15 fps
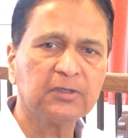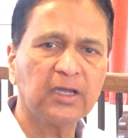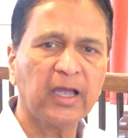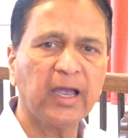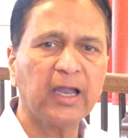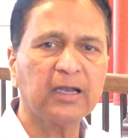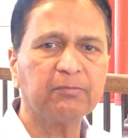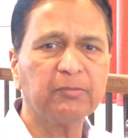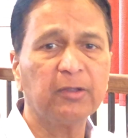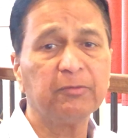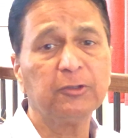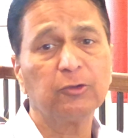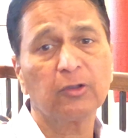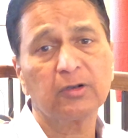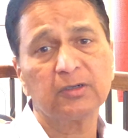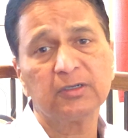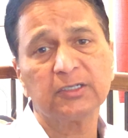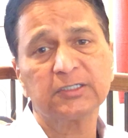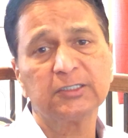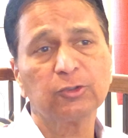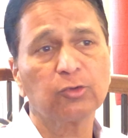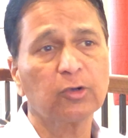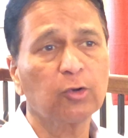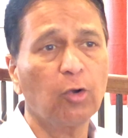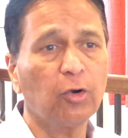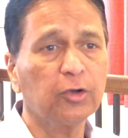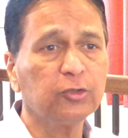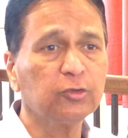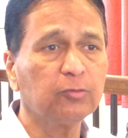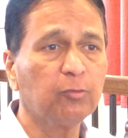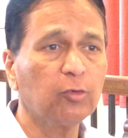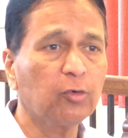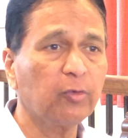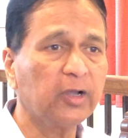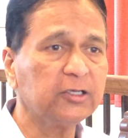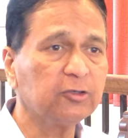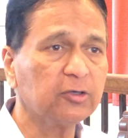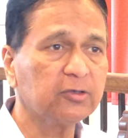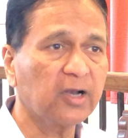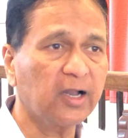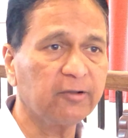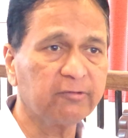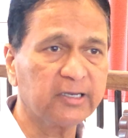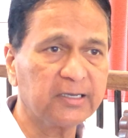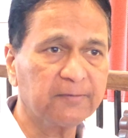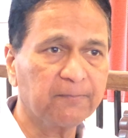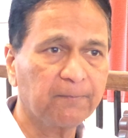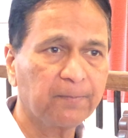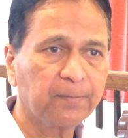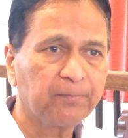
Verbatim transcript: and maybe you are listening to an audio book while you are driving.